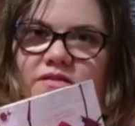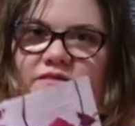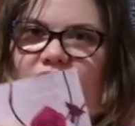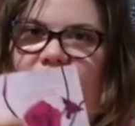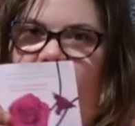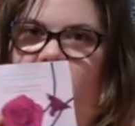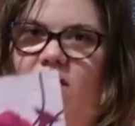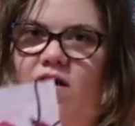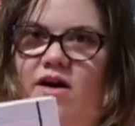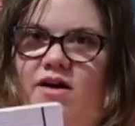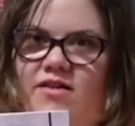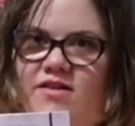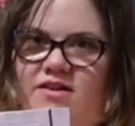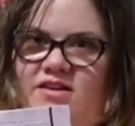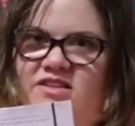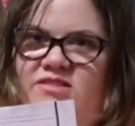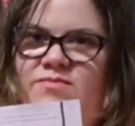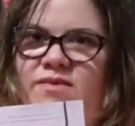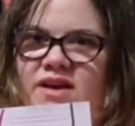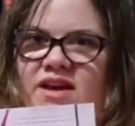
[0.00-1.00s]

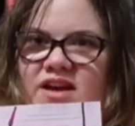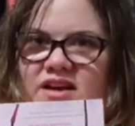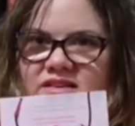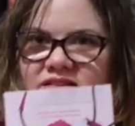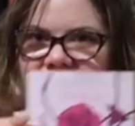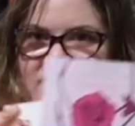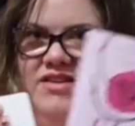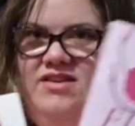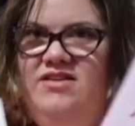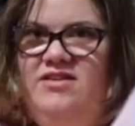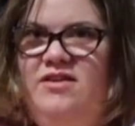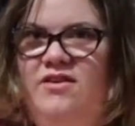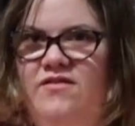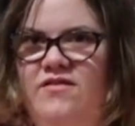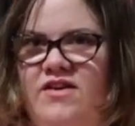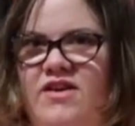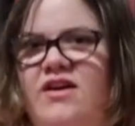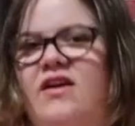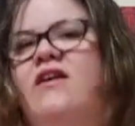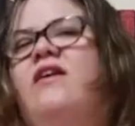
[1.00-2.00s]
Flawless by Elsie
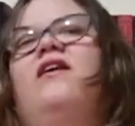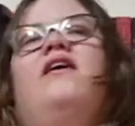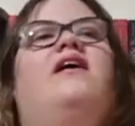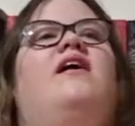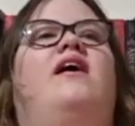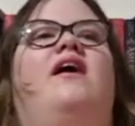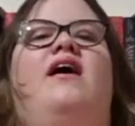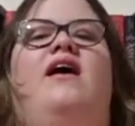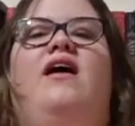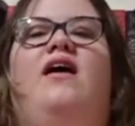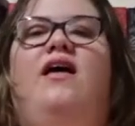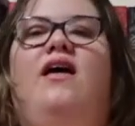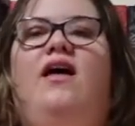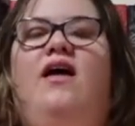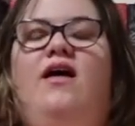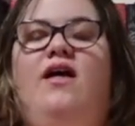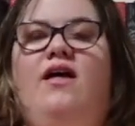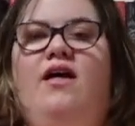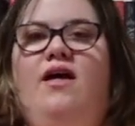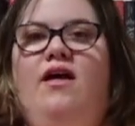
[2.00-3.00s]
Silver.
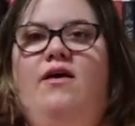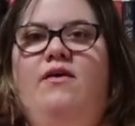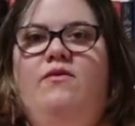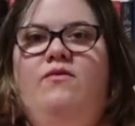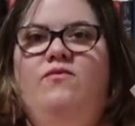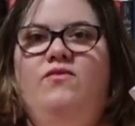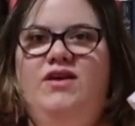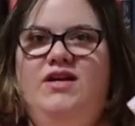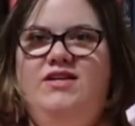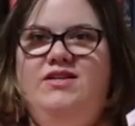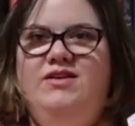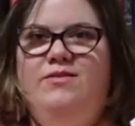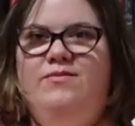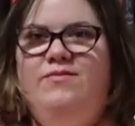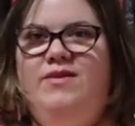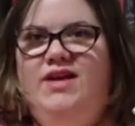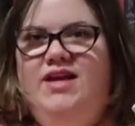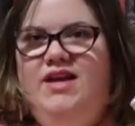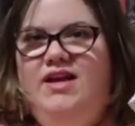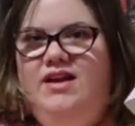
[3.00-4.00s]
Reason
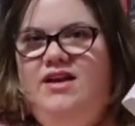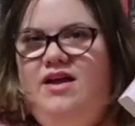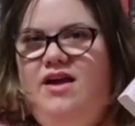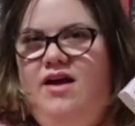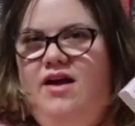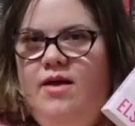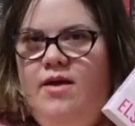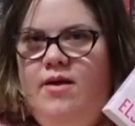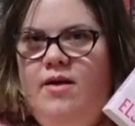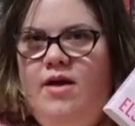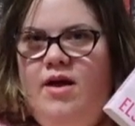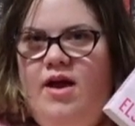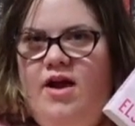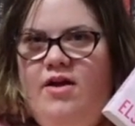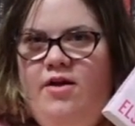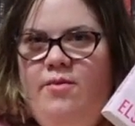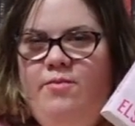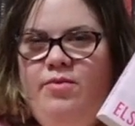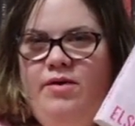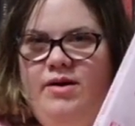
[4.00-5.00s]
being, I
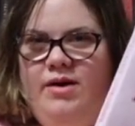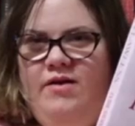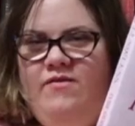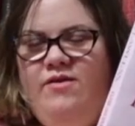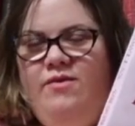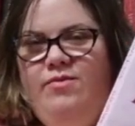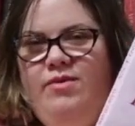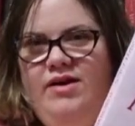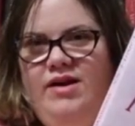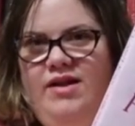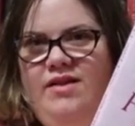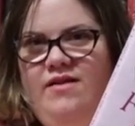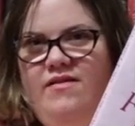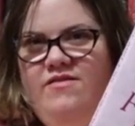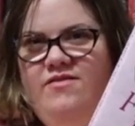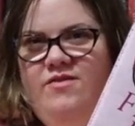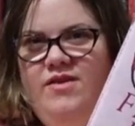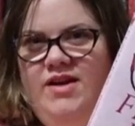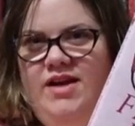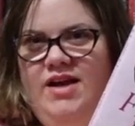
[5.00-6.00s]
know Brittany from Brittany
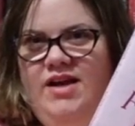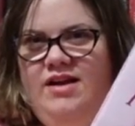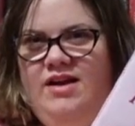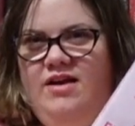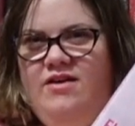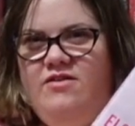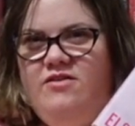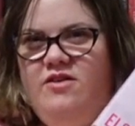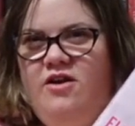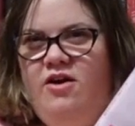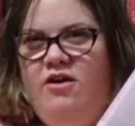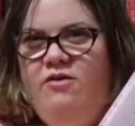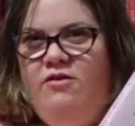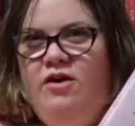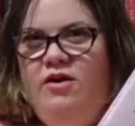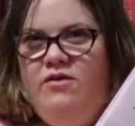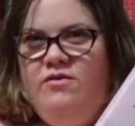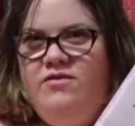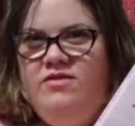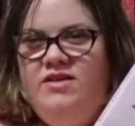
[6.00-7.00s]
Loves Reading is
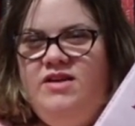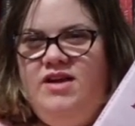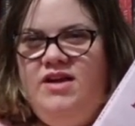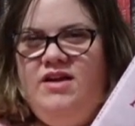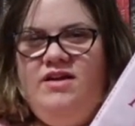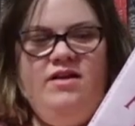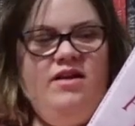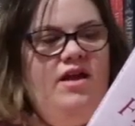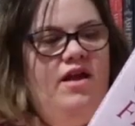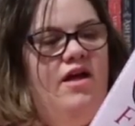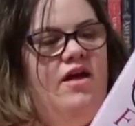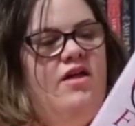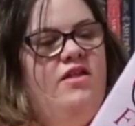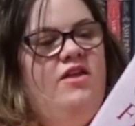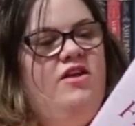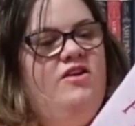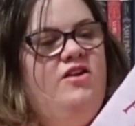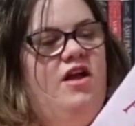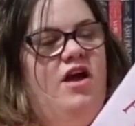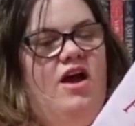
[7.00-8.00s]
co-hosting
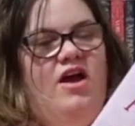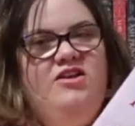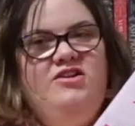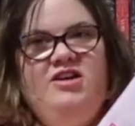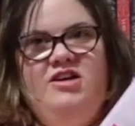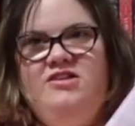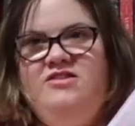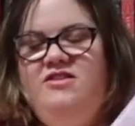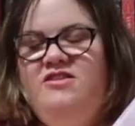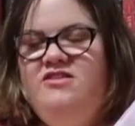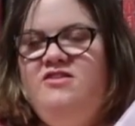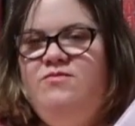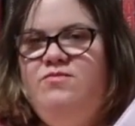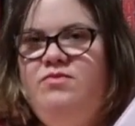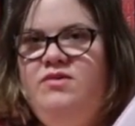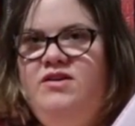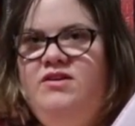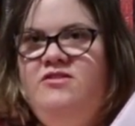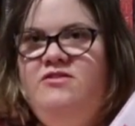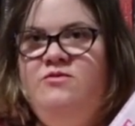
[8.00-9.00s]
a Chestnut
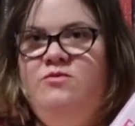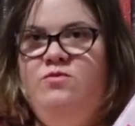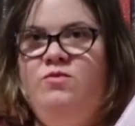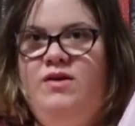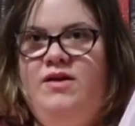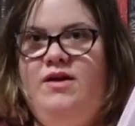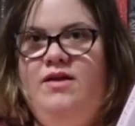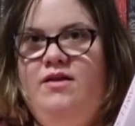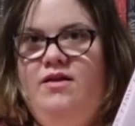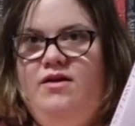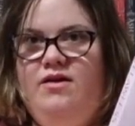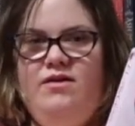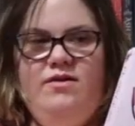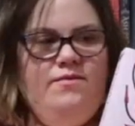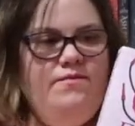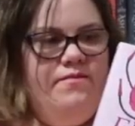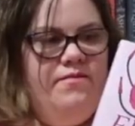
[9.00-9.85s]
Springs read-along.